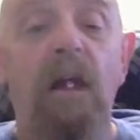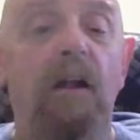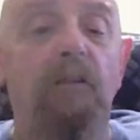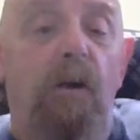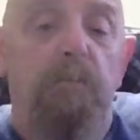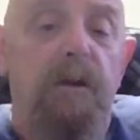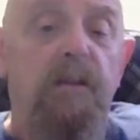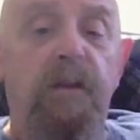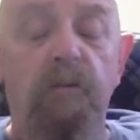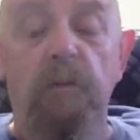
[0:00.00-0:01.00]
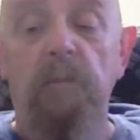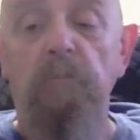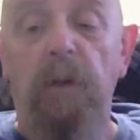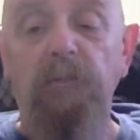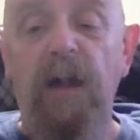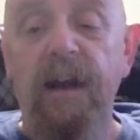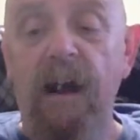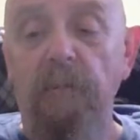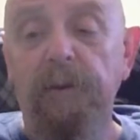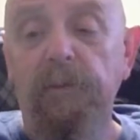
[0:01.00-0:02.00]
a little breathing room. Monday,
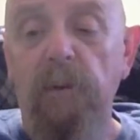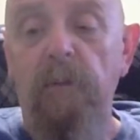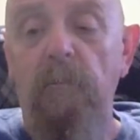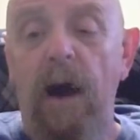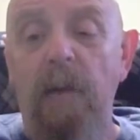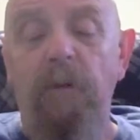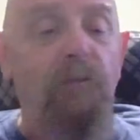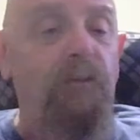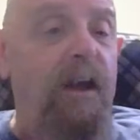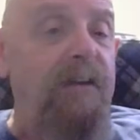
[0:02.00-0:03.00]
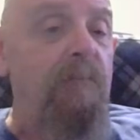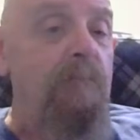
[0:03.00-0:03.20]
I'll be with my mom all day.